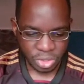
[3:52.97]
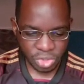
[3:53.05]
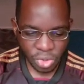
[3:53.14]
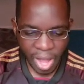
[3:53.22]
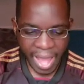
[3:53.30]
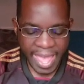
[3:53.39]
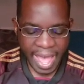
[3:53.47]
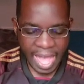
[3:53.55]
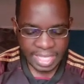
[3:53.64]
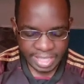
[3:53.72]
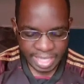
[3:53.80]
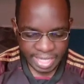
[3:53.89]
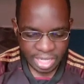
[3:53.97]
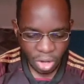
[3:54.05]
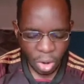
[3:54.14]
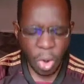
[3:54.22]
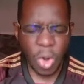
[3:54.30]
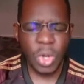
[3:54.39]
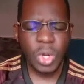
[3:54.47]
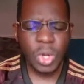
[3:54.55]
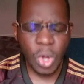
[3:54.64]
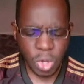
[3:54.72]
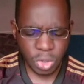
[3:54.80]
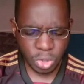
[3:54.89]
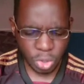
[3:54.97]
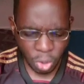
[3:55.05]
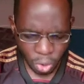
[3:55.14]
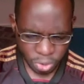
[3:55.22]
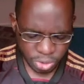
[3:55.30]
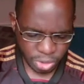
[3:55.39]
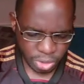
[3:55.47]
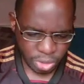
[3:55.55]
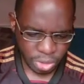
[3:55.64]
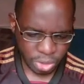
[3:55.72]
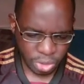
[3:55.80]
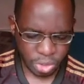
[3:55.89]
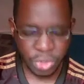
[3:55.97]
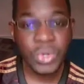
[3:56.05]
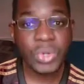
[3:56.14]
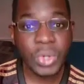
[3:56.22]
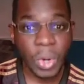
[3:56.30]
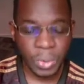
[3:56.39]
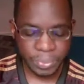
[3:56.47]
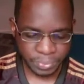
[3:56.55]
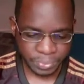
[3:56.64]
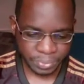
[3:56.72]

So I answered, Oh Lord God, you know.